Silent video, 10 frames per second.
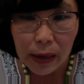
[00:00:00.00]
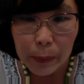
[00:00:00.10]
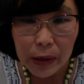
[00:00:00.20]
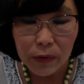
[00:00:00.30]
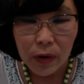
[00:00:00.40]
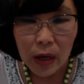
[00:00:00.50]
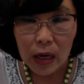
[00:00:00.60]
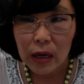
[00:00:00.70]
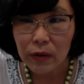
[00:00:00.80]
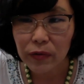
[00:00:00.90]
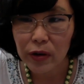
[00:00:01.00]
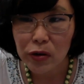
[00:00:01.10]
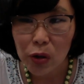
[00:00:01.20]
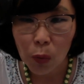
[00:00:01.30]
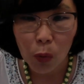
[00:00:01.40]
I mean, if there's
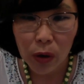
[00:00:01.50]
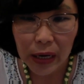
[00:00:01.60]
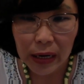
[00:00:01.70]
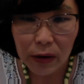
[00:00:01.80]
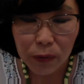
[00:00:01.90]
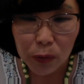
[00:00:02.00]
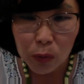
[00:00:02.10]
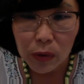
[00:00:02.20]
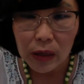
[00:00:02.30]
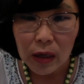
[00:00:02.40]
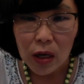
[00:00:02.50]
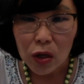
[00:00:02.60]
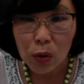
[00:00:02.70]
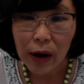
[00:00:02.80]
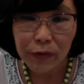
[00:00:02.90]
no organic food, then
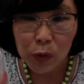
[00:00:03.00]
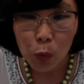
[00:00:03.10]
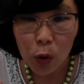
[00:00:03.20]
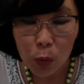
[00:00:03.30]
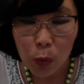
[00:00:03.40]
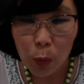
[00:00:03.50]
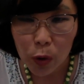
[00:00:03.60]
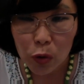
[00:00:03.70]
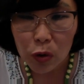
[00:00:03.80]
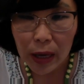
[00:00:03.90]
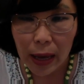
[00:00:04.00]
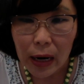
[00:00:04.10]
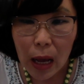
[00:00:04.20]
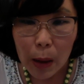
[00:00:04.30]
you have to work with what you get.